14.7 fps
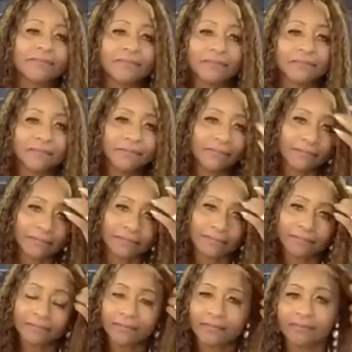
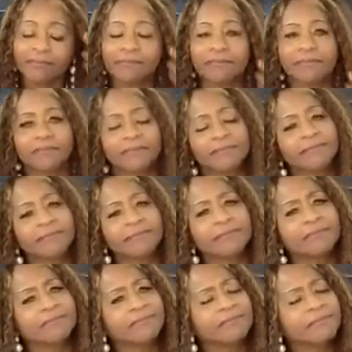
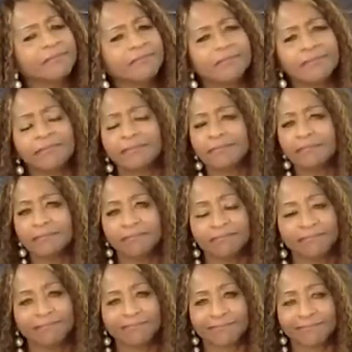
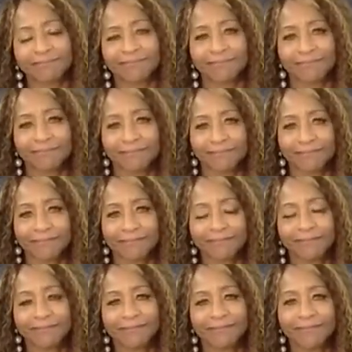
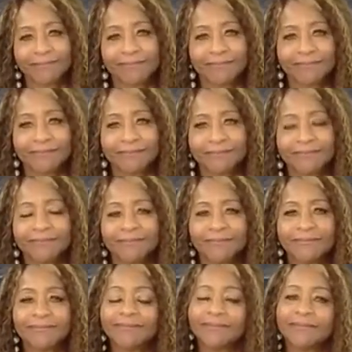
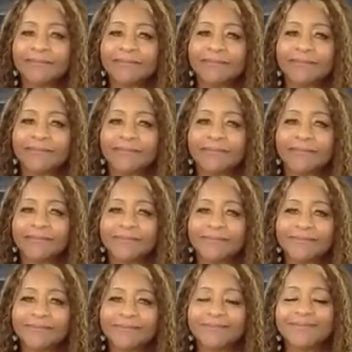
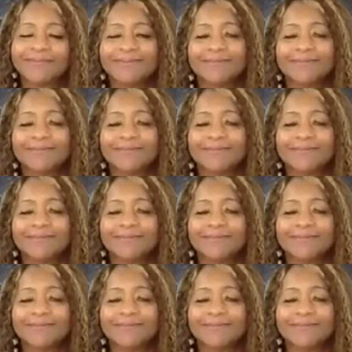(not speaking)